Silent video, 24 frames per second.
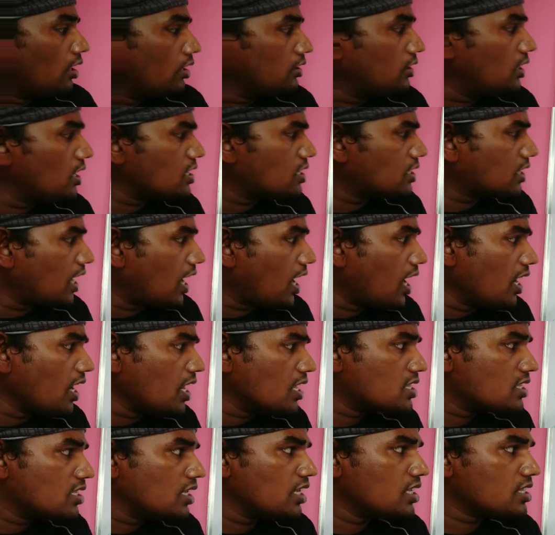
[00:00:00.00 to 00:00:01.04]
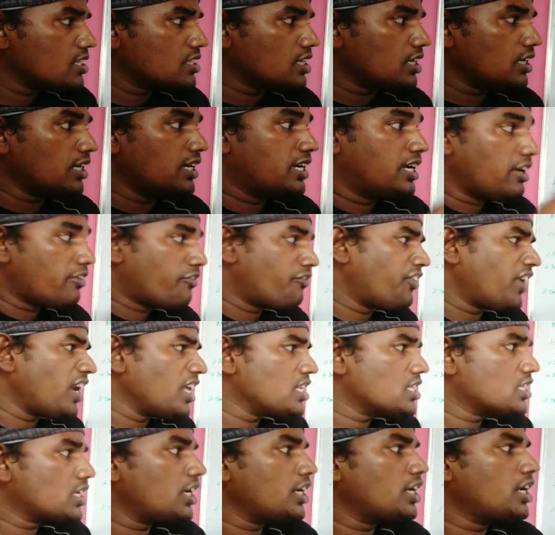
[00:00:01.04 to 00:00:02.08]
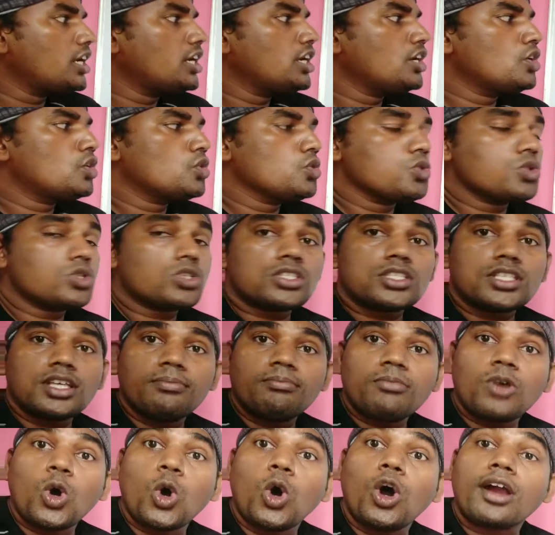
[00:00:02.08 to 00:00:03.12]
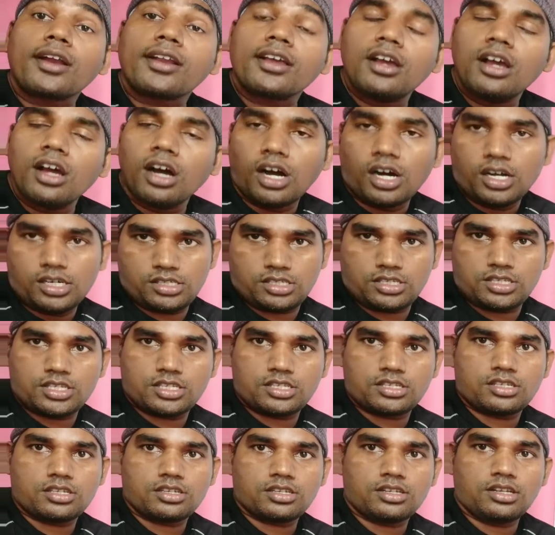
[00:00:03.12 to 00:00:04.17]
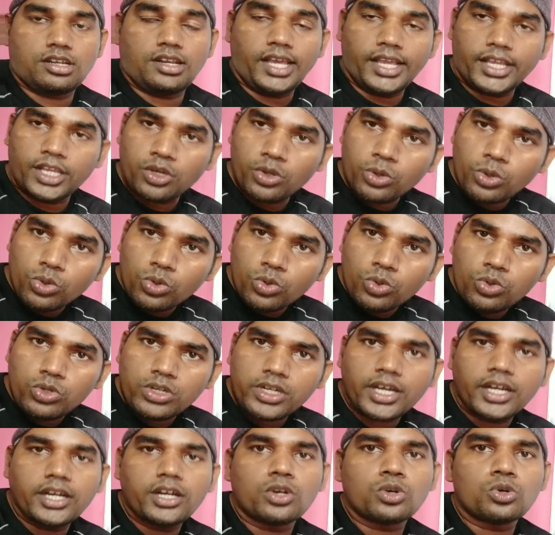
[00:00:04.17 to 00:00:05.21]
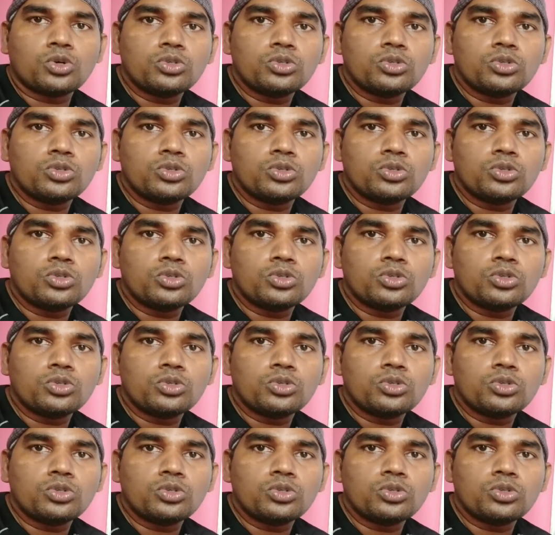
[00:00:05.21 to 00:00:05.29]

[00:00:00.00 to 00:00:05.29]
this callus is differentiated into some organs like root and